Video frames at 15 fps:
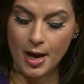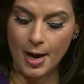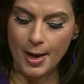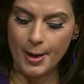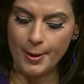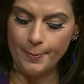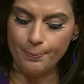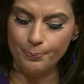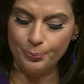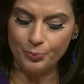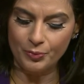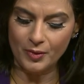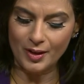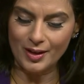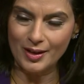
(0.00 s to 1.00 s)

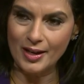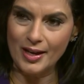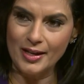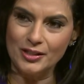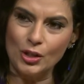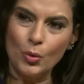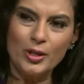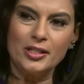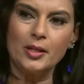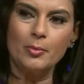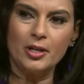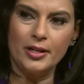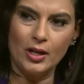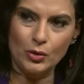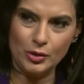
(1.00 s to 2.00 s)
It's always
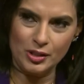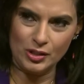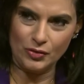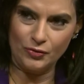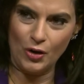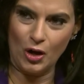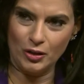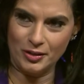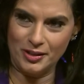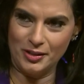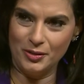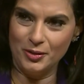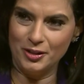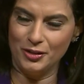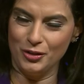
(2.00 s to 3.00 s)
somebody else's fault,
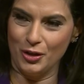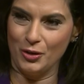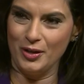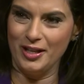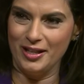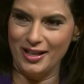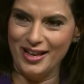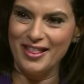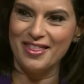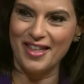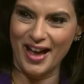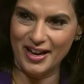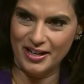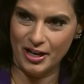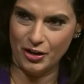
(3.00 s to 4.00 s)
you know, in
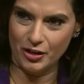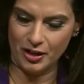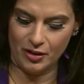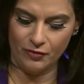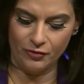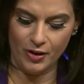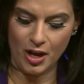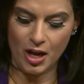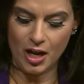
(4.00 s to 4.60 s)
that narrative.